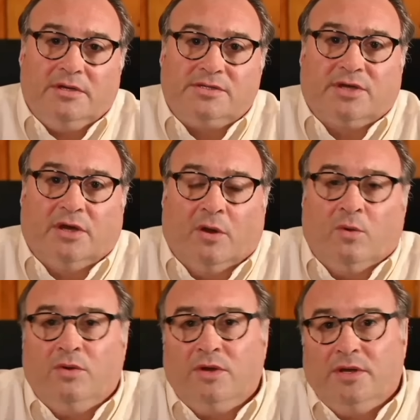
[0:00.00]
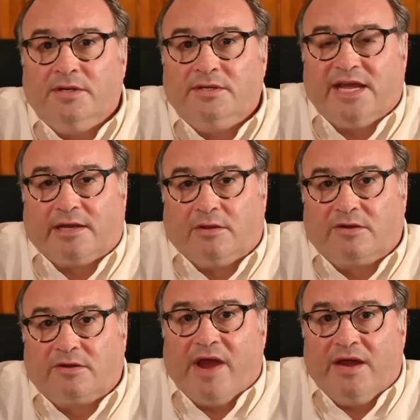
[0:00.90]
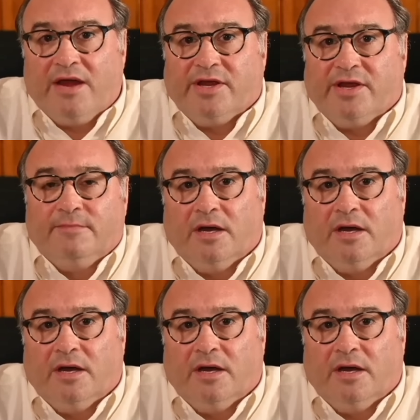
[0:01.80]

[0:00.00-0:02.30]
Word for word: So take a look around you,